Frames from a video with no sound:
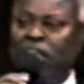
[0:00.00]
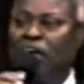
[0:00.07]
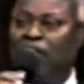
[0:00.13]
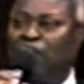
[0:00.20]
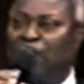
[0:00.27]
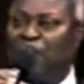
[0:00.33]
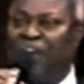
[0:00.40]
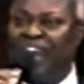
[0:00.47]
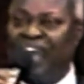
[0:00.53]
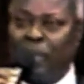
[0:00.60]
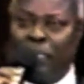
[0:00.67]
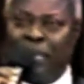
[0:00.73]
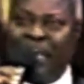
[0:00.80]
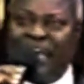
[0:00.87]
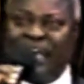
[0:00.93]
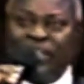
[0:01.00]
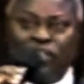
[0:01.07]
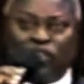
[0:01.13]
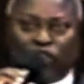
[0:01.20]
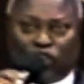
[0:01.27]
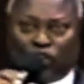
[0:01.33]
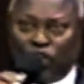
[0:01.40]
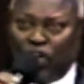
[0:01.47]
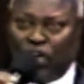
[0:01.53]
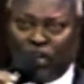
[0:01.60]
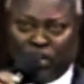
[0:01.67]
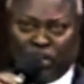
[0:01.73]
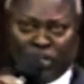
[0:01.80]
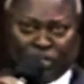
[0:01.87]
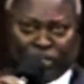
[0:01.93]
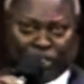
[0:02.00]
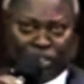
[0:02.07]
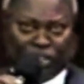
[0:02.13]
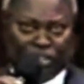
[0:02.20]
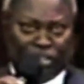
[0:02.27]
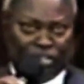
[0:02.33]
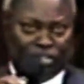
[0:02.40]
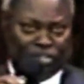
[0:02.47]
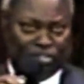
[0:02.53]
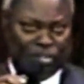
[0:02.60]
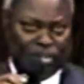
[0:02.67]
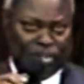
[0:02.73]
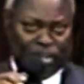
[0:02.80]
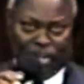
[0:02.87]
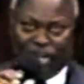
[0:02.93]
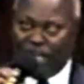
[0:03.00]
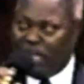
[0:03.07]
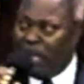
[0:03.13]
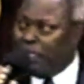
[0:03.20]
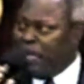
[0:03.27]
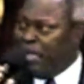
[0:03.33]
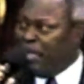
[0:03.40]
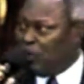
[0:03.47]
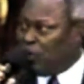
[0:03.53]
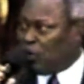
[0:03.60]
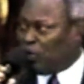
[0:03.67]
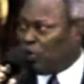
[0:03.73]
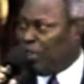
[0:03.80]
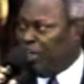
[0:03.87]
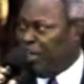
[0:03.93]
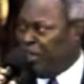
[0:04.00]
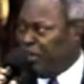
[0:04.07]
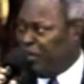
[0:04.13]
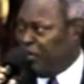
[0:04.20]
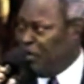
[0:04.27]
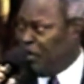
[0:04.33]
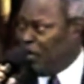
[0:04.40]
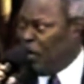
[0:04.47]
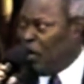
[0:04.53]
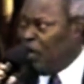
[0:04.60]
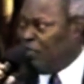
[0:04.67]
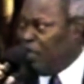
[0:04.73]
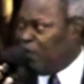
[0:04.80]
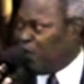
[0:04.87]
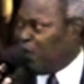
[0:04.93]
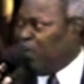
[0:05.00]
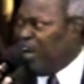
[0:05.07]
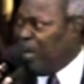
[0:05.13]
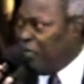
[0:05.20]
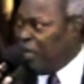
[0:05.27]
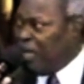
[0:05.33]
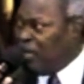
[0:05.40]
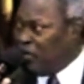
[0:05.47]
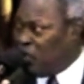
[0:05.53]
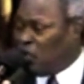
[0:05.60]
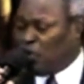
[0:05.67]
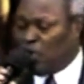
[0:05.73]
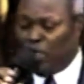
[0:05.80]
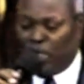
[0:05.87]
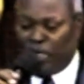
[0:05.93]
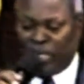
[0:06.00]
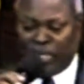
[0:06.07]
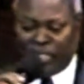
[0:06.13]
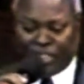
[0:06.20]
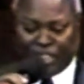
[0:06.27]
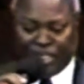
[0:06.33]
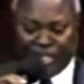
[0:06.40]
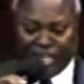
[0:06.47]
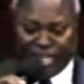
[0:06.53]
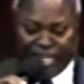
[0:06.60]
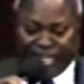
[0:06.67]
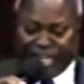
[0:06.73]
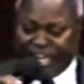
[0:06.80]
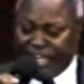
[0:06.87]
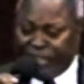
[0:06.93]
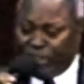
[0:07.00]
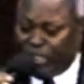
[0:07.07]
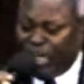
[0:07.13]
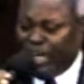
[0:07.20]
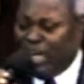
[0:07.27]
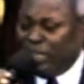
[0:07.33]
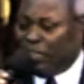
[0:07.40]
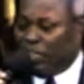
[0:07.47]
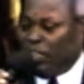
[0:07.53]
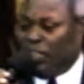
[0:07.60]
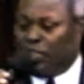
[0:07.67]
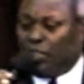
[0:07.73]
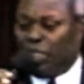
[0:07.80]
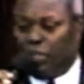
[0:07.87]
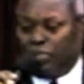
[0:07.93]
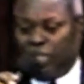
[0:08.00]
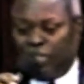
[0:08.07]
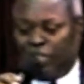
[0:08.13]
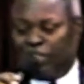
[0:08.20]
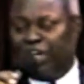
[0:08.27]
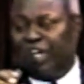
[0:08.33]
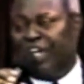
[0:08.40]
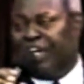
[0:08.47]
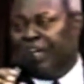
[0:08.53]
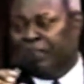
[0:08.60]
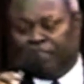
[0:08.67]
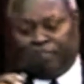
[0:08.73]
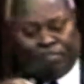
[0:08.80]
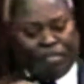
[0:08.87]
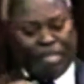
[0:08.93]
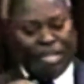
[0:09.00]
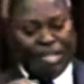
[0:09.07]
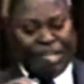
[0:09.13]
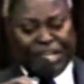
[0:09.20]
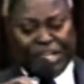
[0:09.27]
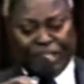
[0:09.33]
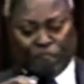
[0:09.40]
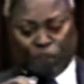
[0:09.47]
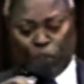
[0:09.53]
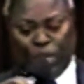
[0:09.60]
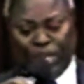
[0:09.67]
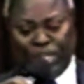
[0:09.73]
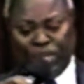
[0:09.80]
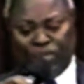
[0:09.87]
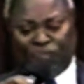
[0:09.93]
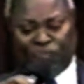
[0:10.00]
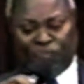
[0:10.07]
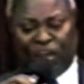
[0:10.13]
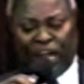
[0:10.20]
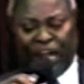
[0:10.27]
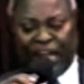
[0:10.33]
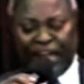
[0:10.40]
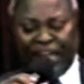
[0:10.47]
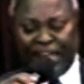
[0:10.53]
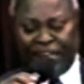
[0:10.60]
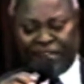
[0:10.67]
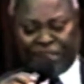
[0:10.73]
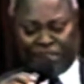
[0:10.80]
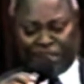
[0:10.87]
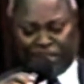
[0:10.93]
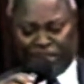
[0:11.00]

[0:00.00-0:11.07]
the flaming sword, the ministry of the flaming sword. In Genesis chapter 3 is where you find